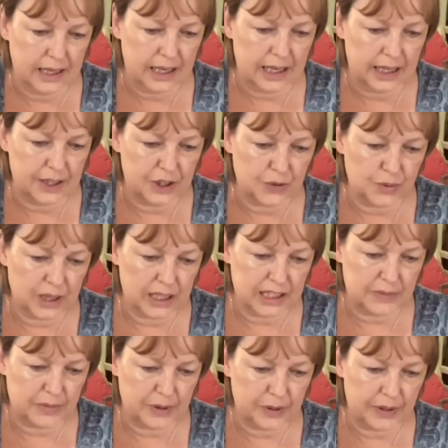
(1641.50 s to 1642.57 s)
And as well
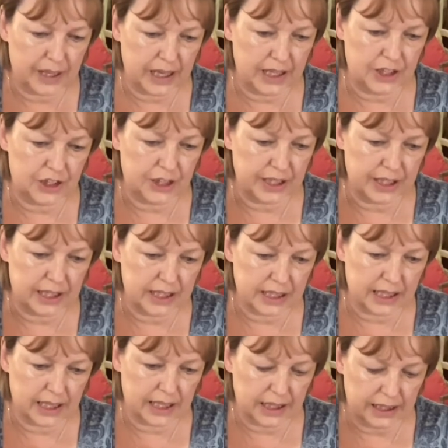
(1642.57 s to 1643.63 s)
as both edges,
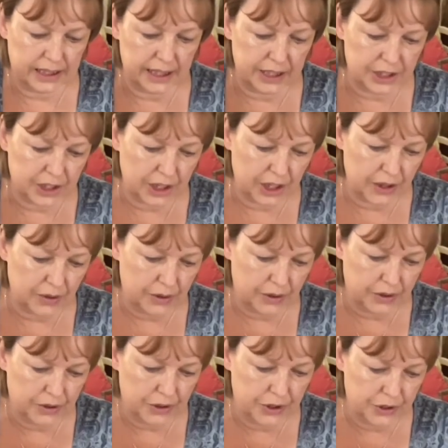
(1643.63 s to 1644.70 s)
it'll need to go
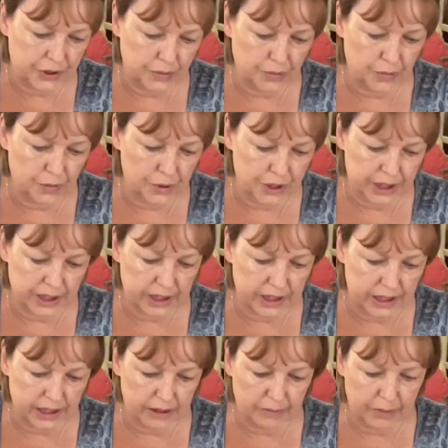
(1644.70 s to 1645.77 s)
onto the
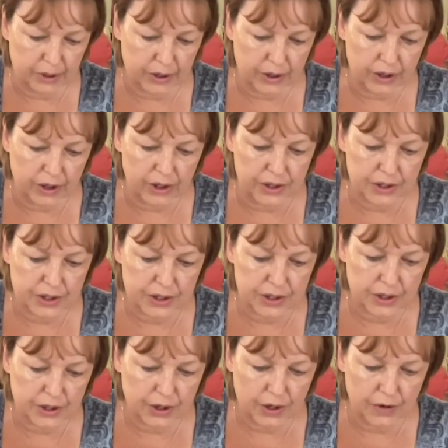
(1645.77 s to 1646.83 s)
wooden part
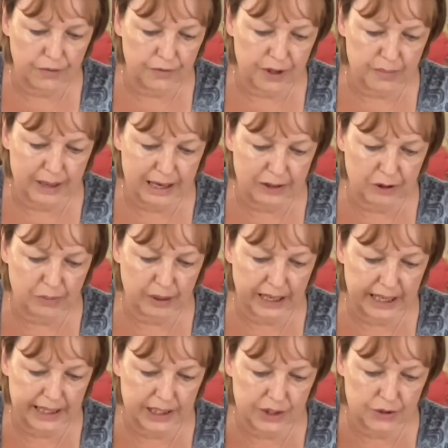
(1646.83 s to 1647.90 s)
of the mouth
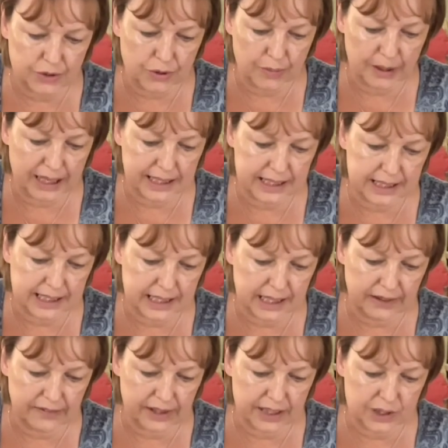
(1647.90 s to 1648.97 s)
plate, or plastic
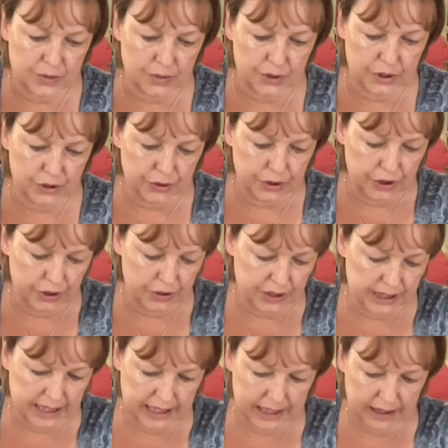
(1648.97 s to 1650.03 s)
if that's what you're
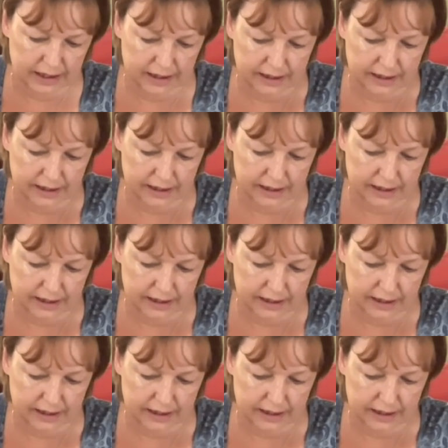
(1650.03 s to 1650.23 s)
using.